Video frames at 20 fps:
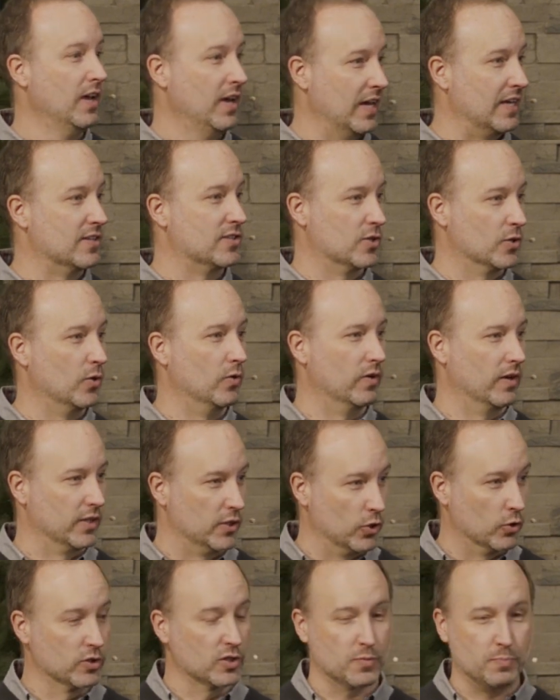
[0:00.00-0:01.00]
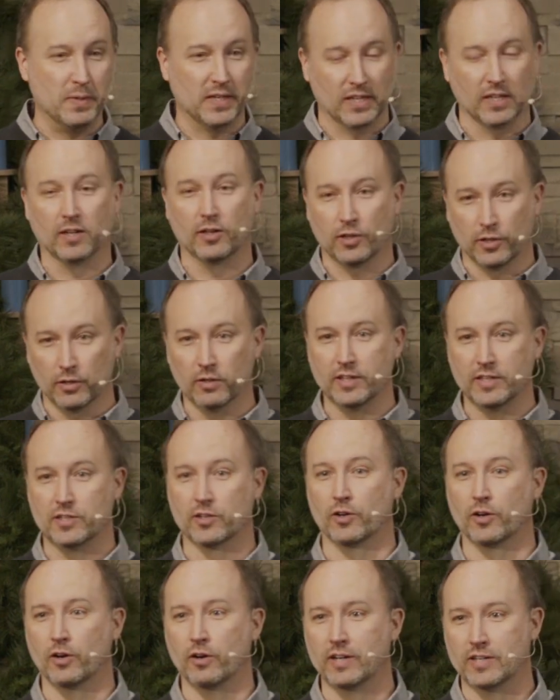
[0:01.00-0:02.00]
And so you're speaking clearly to
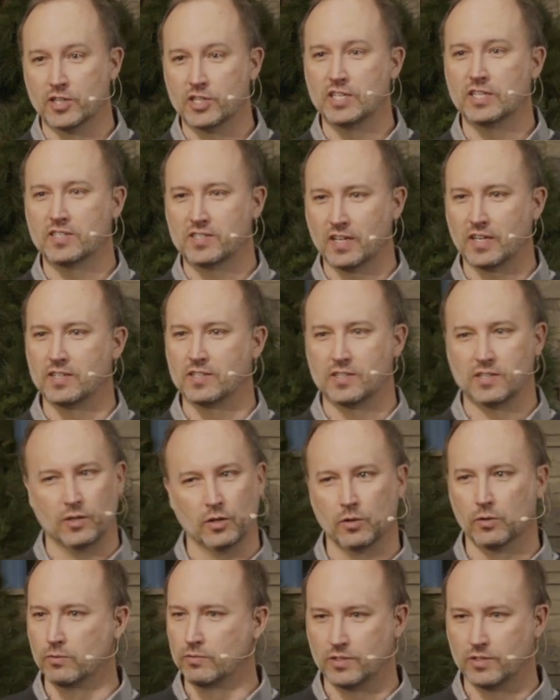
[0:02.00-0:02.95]
her, and she says, you know,